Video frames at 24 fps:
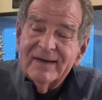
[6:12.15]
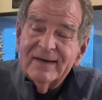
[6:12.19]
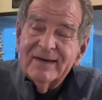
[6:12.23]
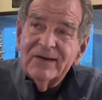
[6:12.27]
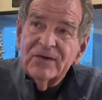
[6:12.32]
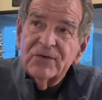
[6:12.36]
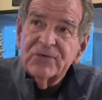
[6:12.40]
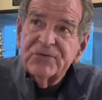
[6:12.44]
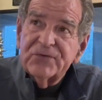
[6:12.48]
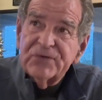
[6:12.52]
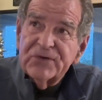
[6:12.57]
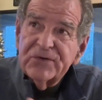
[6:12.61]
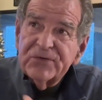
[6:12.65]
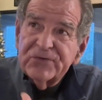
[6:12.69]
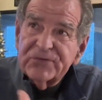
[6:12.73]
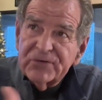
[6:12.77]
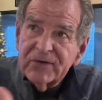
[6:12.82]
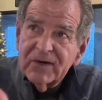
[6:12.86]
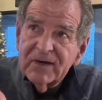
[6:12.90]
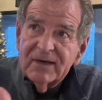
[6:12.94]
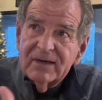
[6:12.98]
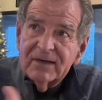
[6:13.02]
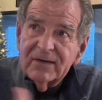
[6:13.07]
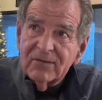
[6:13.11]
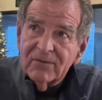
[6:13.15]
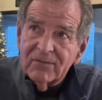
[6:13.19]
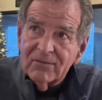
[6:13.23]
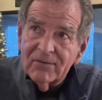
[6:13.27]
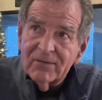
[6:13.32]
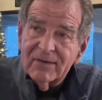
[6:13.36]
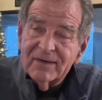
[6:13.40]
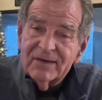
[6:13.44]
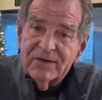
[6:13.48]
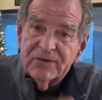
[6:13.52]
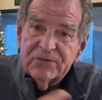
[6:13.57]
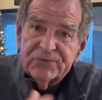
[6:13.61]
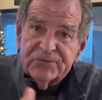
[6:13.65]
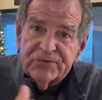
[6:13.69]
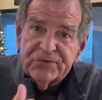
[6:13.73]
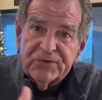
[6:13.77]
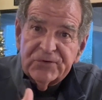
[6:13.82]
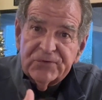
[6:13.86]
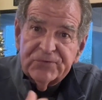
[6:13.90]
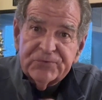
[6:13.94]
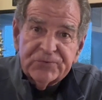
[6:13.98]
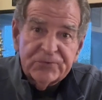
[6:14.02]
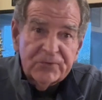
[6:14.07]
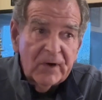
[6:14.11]
is this legal? Is
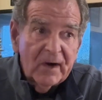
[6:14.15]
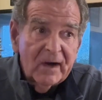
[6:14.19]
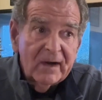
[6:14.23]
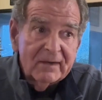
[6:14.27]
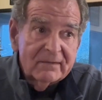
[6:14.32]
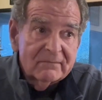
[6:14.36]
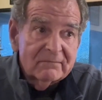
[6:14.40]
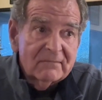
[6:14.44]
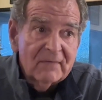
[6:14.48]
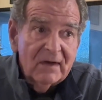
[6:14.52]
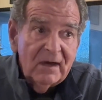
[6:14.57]
this right?